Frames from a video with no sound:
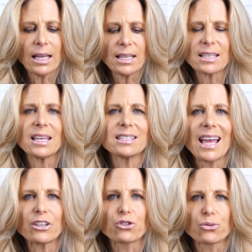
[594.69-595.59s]
is
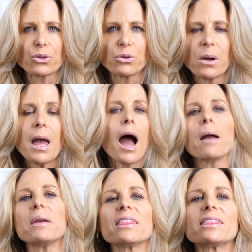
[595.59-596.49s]
that true?
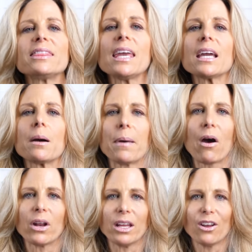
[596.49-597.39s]
I mean, think
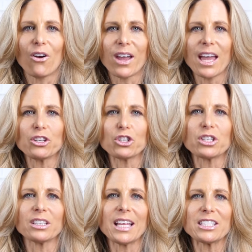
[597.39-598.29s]
about it, okay?
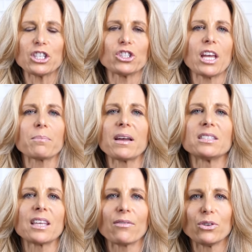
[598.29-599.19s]
Let's just take my
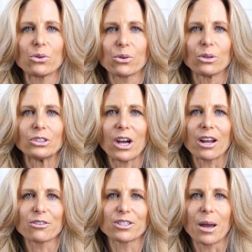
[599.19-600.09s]
7-year-old
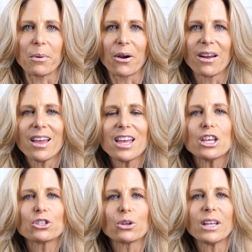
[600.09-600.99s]
daughter, Summer.
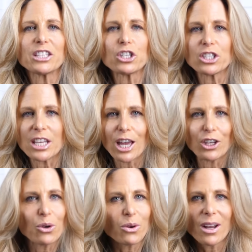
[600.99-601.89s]
So let's just say
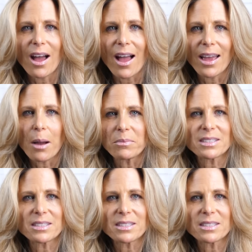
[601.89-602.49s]
you and I'm